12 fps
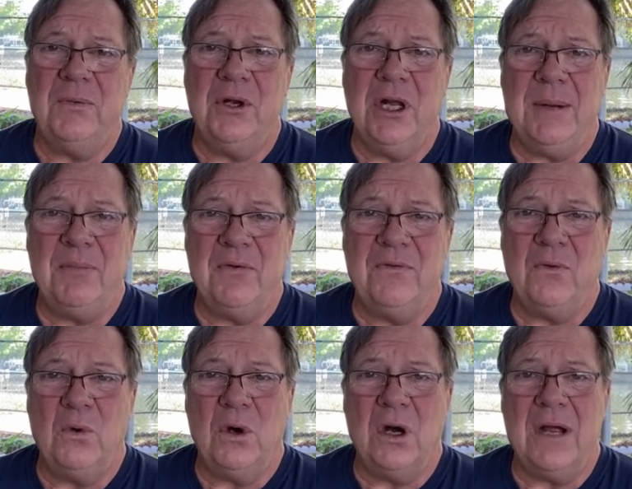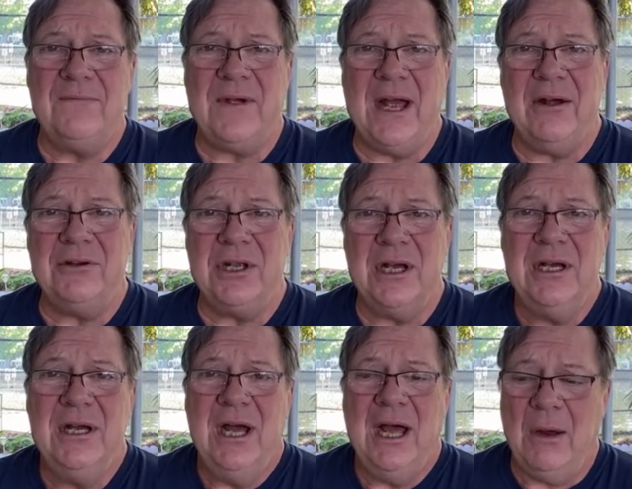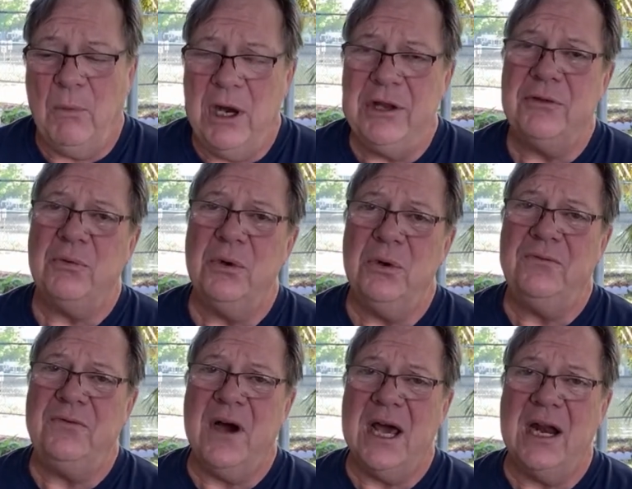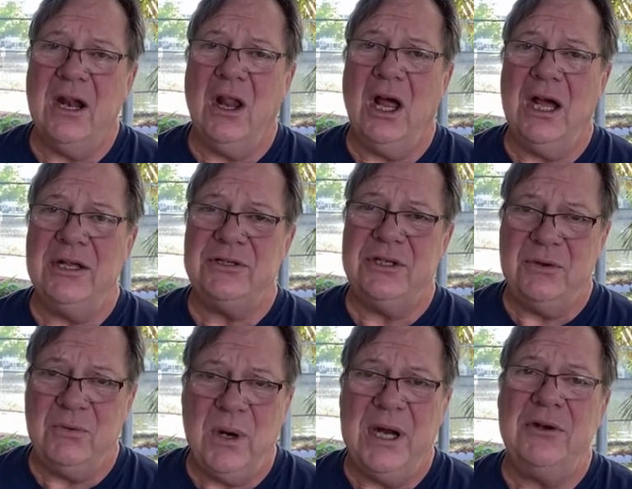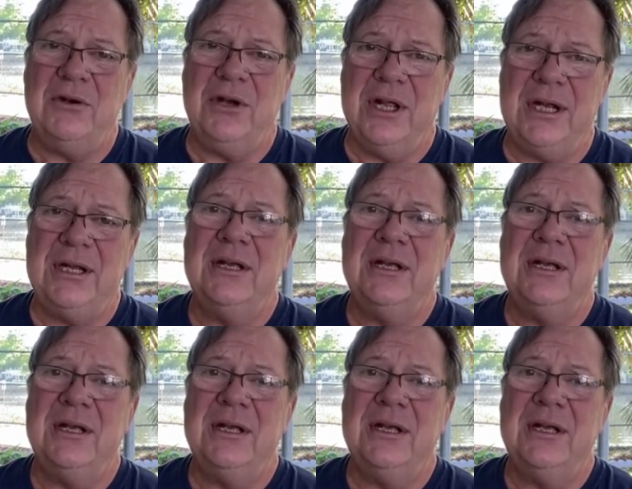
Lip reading: the night before. I went through, finalized it, rendered it,